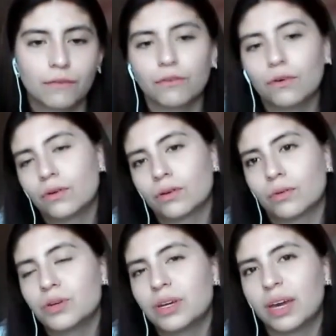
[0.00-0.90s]
for
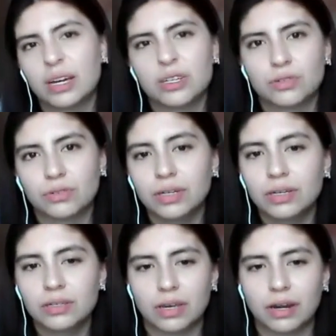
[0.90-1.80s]
communication
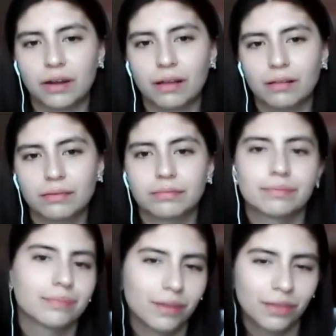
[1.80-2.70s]
in general.
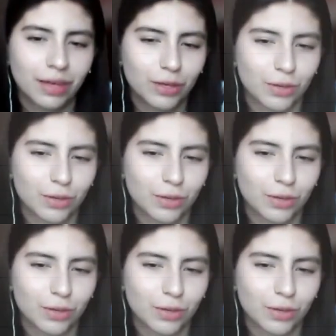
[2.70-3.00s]
Thank